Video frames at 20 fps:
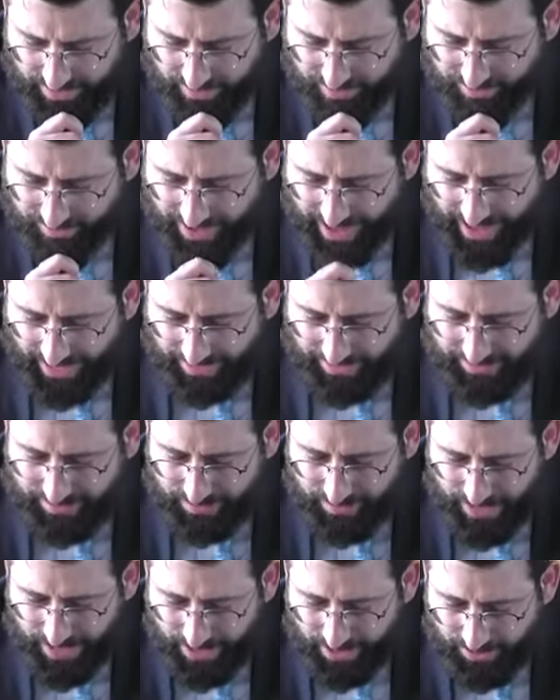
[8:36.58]
facts
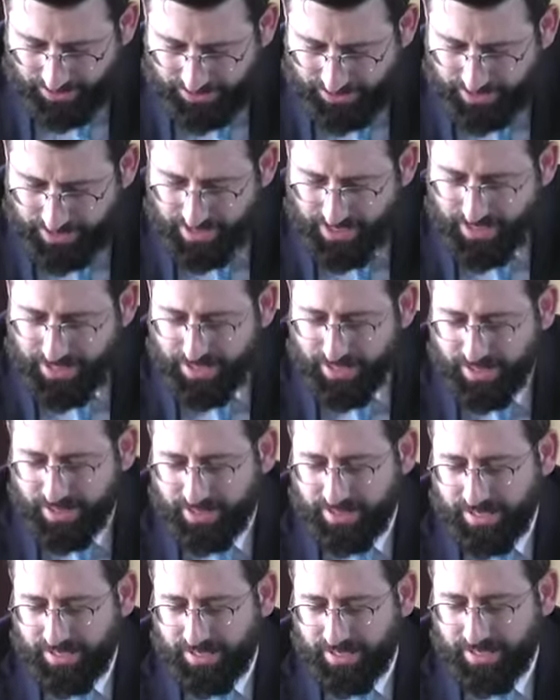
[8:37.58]
about
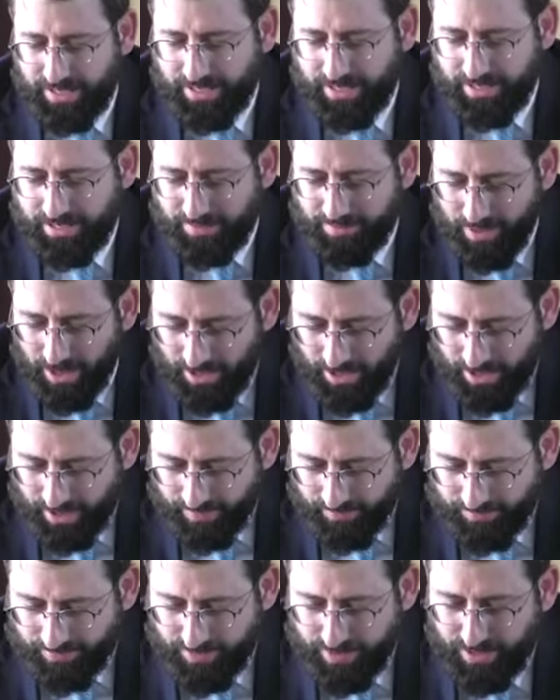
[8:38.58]
the Nimala.
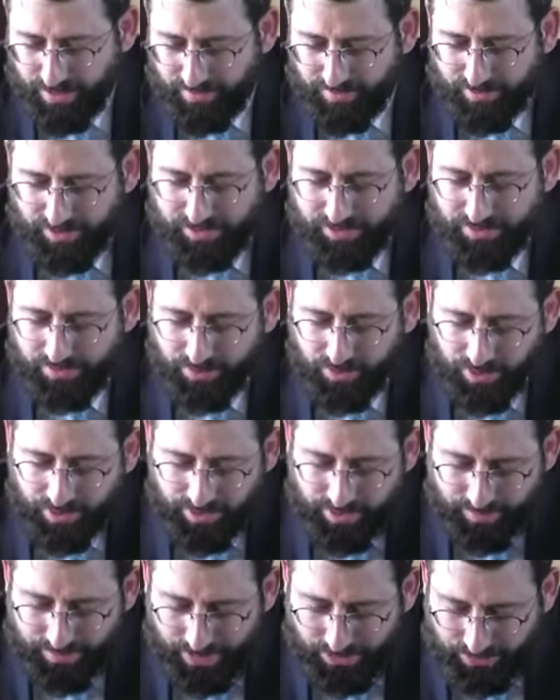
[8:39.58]
First of all,
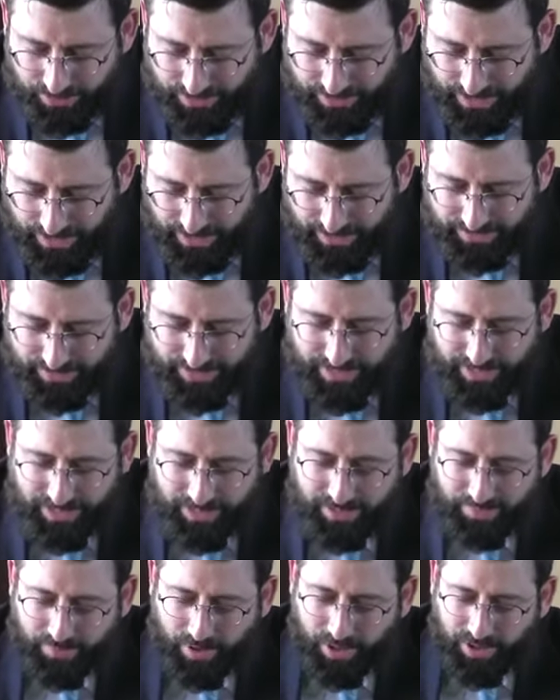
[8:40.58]
the Medrash says the
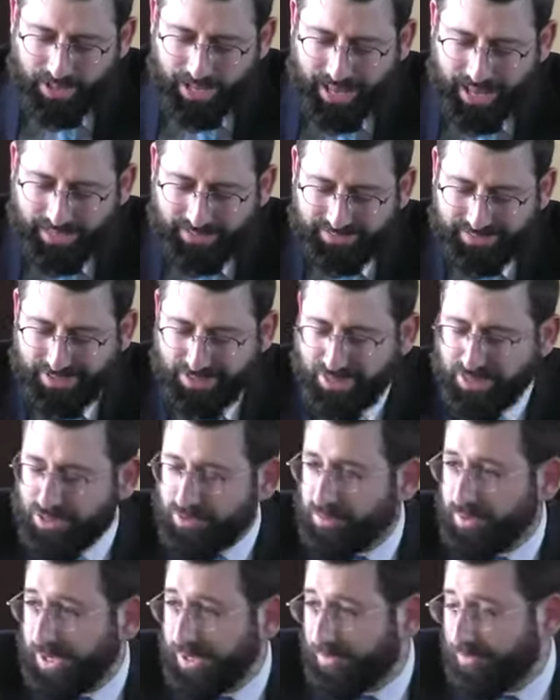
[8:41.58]
Nimala has a
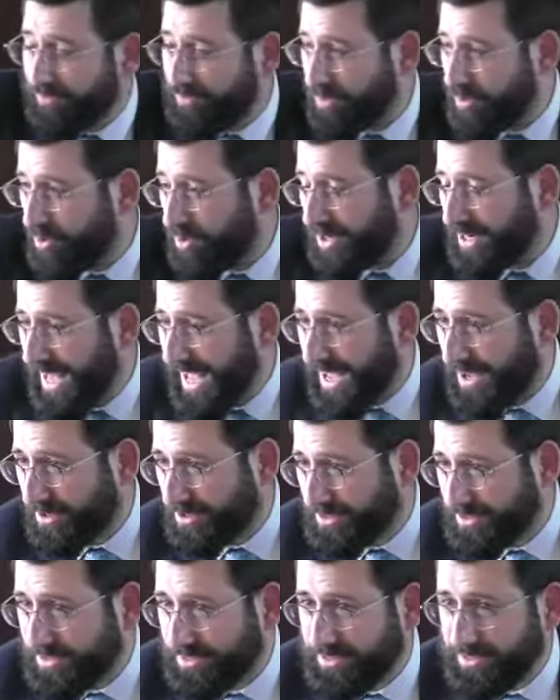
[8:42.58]
three-floored
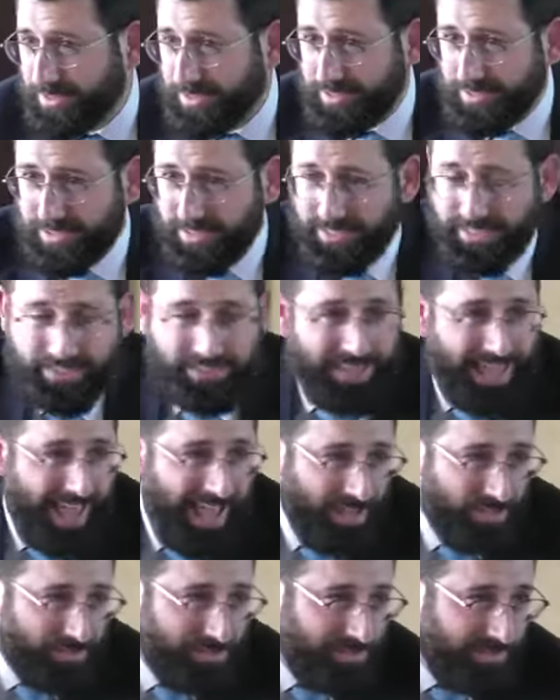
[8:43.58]
house. In the
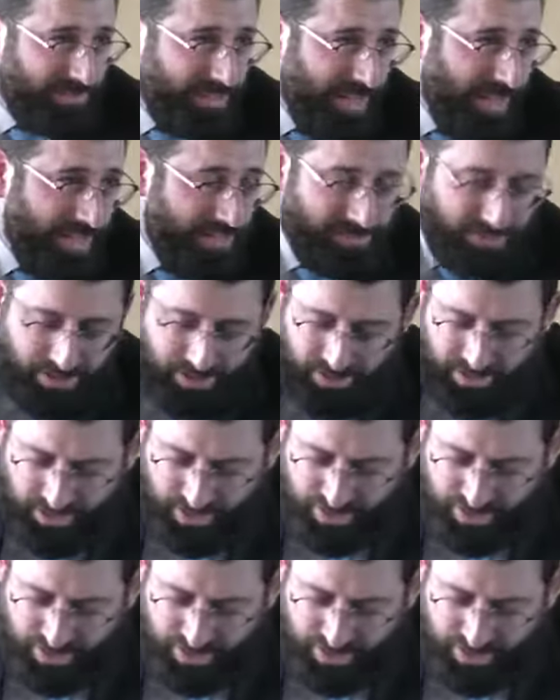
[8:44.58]
house of an ant, there are